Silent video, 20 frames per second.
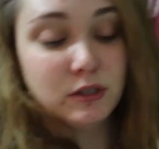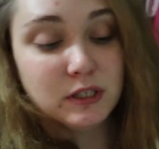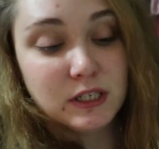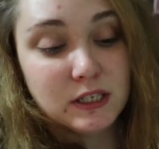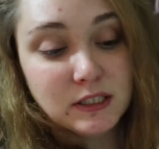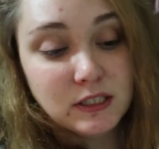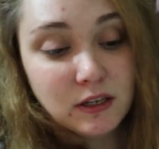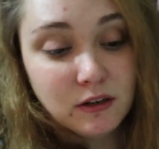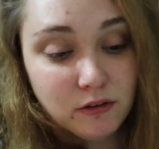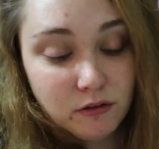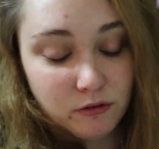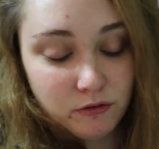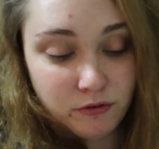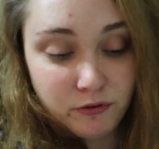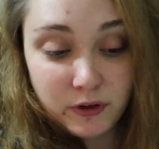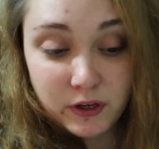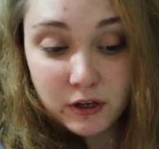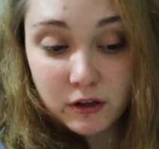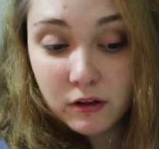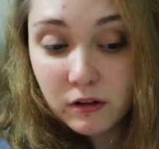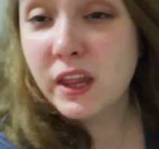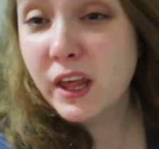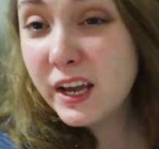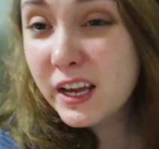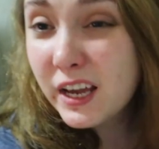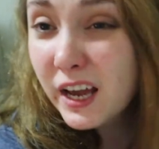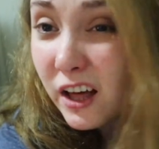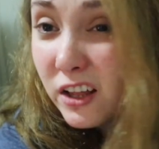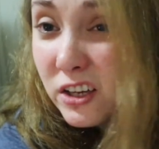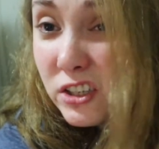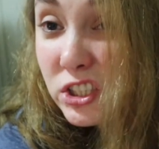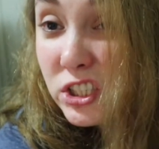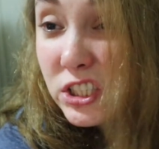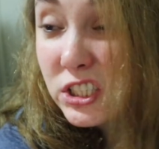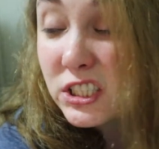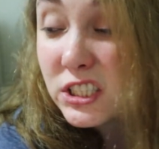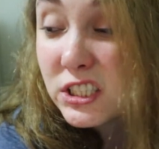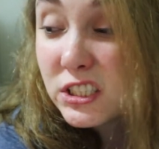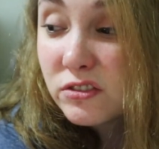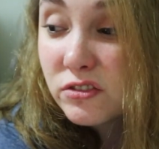It doesn't feel like
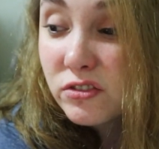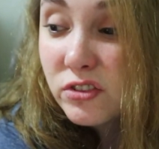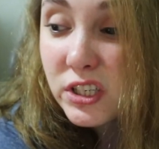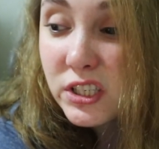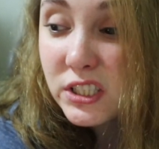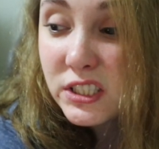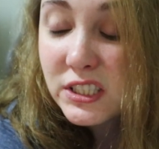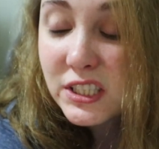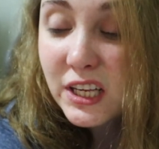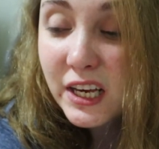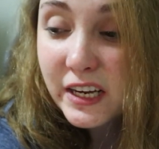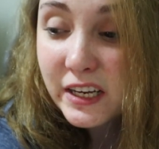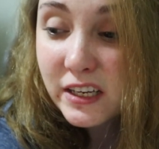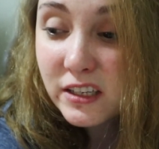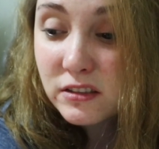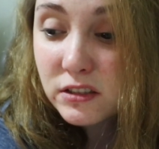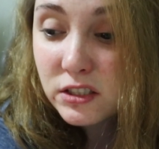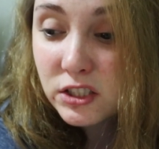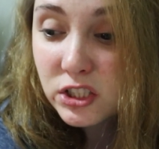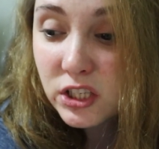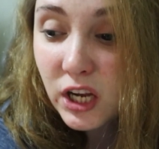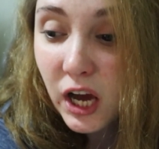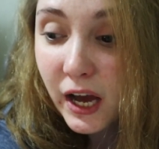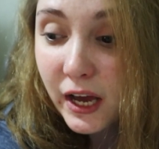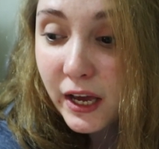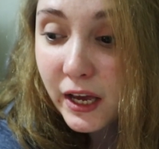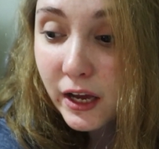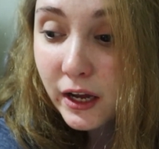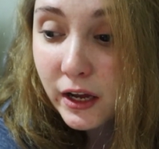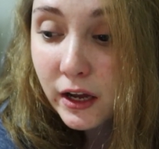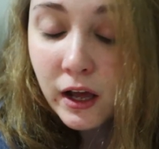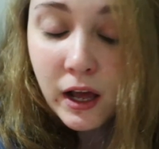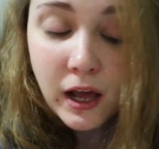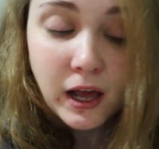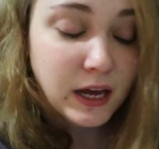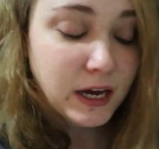allergies. It feels like dying.